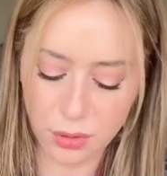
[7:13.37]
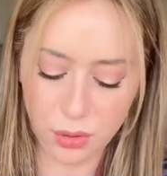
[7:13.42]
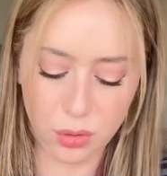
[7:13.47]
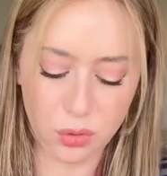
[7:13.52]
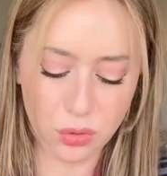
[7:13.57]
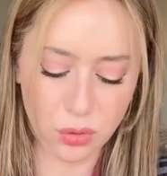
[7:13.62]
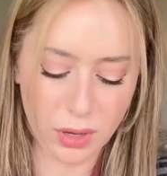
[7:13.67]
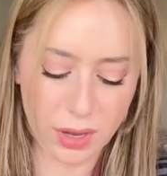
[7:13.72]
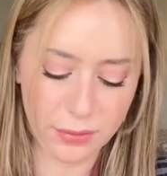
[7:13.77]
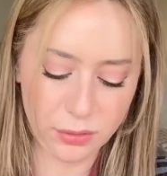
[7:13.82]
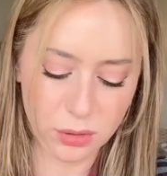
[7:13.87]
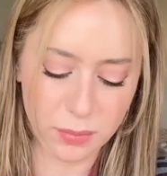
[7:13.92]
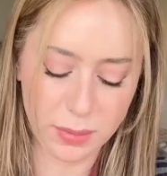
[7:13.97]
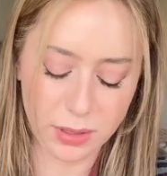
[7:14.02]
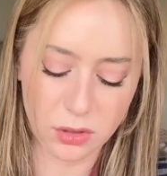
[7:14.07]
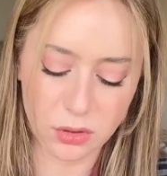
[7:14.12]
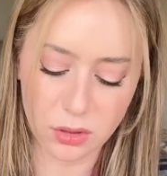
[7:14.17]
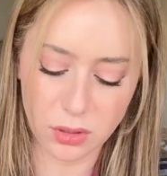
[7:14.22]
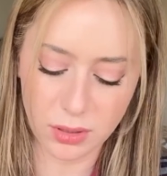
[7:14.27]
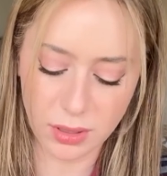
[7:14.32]
You do have to make
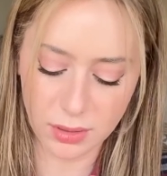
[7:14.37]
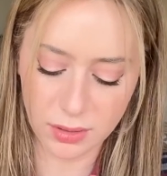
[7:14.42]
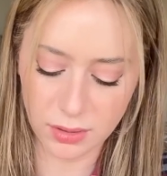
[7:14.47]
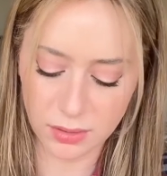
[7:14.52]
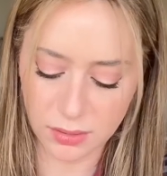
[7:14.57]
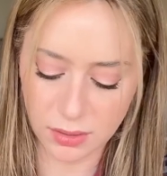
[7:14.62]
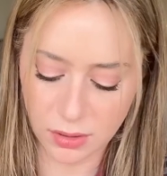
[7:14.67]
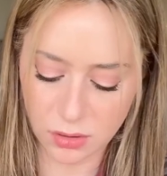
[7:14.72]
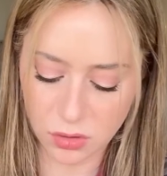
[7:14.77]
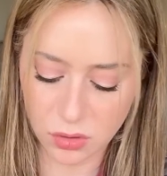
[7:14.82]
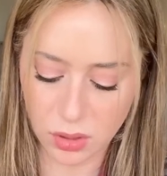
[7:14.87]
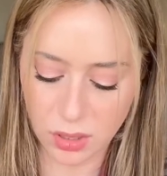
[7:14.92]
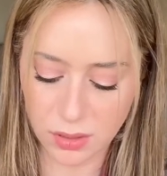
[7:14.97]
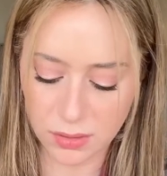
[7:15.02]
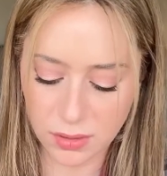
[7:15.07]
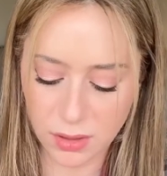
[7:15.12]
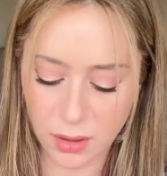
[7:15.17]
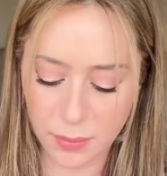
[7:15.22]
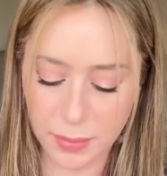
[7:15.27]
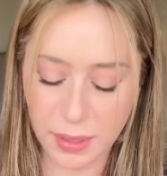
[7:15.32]
sure that the sunscreen is
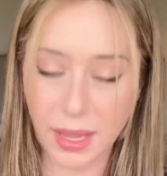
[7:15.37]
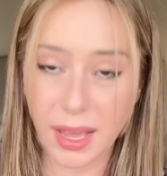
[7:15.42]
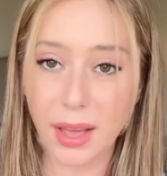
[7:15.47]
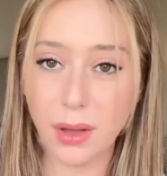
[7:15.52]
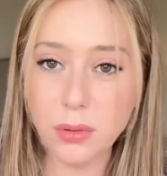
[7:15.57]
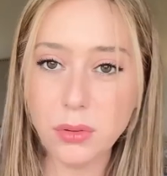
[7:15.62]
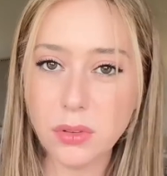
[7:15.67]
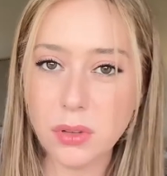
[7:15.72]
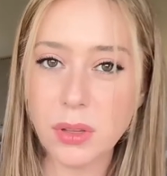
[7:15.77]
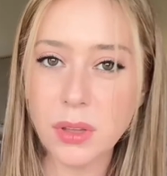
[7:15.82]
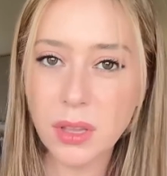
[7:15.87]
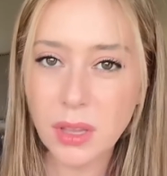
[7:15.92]
coming out.